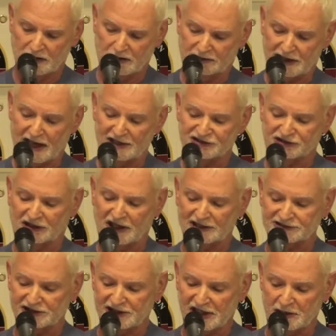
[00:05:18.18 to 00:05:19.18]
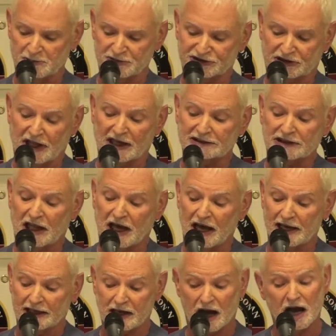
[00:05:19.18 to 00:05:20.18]
Okay, selecting him is a lot
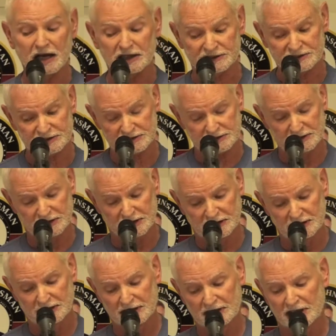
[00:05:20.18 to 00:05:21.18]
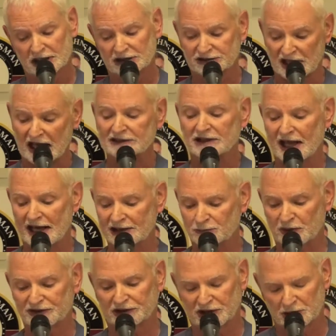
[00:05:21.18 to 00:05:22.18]
like us. It was a lot
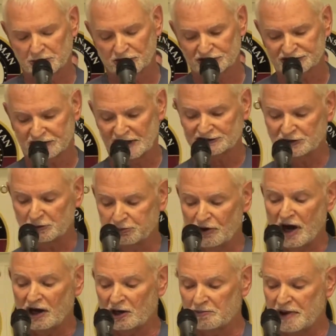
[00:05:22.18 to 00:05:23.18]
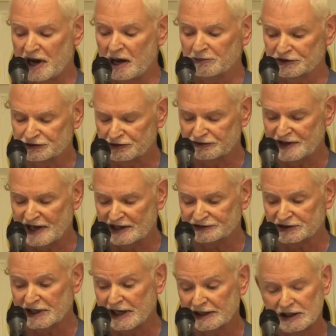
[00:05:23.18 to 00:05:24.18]
like when the liberals selected Barack Obama in
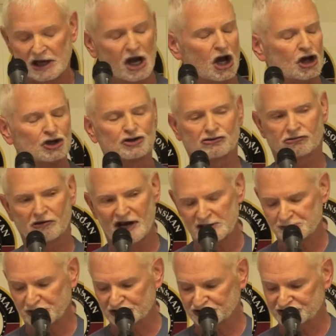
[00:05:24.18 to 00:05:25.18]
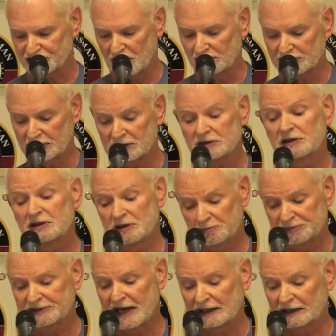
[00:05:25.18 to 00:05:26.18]
2008. Great persona,
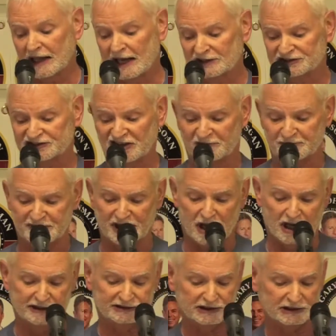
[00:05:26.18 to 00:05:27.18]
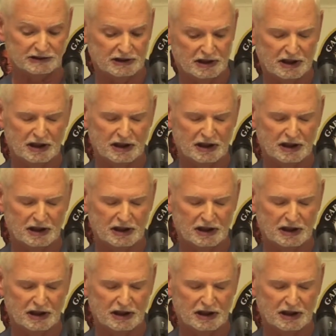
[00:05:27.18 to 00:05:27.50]
but not a lot of stuff behind it.